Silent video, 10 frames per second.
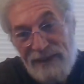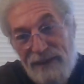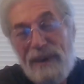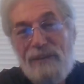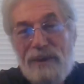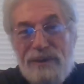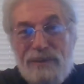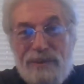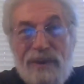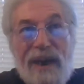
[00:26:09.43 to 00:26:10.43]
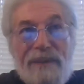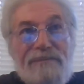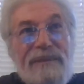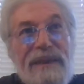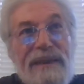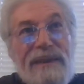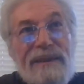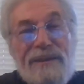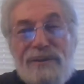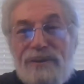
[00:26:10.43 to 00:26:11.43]
you might want to subscribe. Yeah,
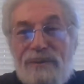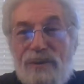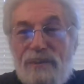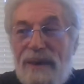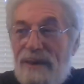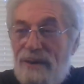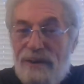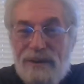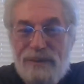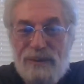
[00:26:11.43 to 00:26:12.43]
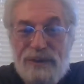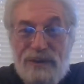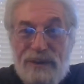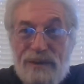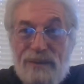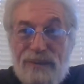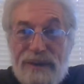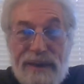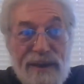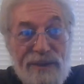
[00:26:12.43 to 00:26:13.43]
learn some more about herbs and what you can do for
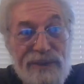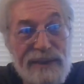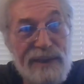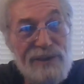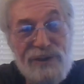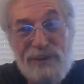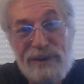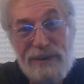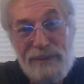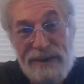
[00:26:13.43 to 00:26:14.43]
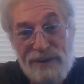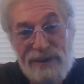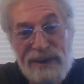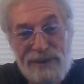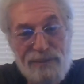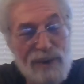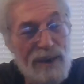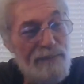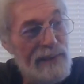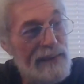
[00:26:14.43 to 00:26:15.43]
your health in case you or somebody else has a
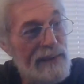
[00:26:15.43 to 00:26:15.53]
problem.